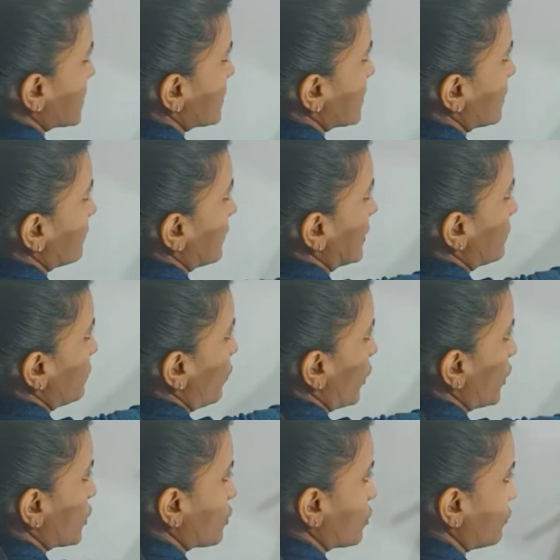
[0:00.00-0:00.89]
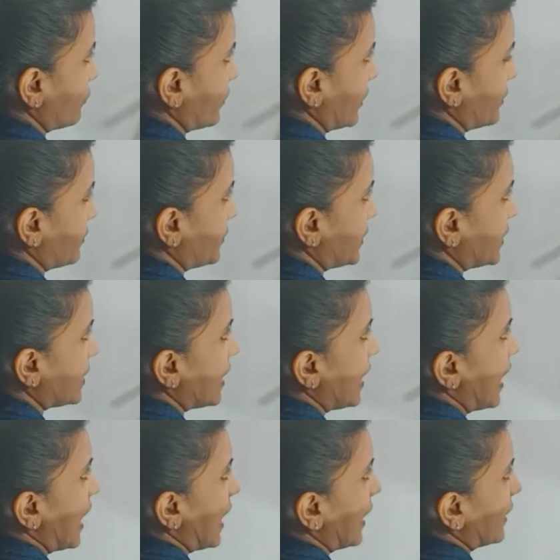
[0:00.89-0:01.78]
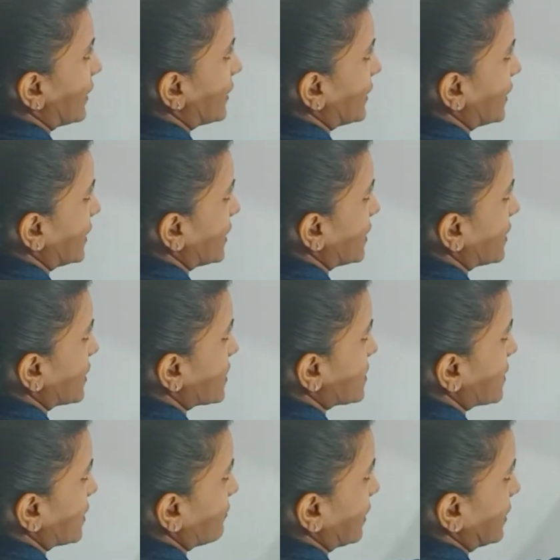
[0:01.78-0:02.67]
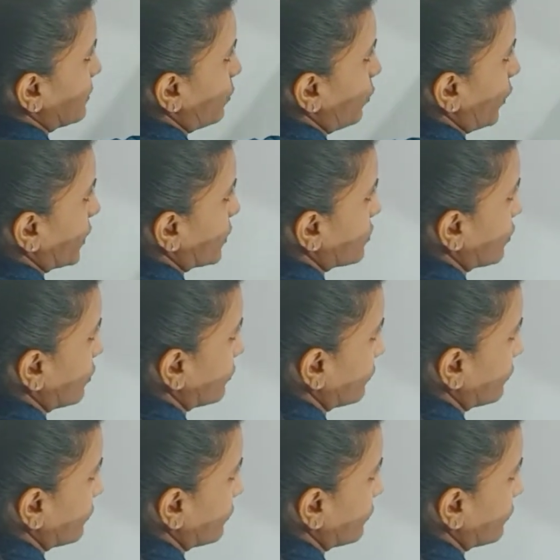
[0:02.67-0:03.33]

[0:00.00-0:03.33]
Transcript: the midpoint of AB and E is the midpoint of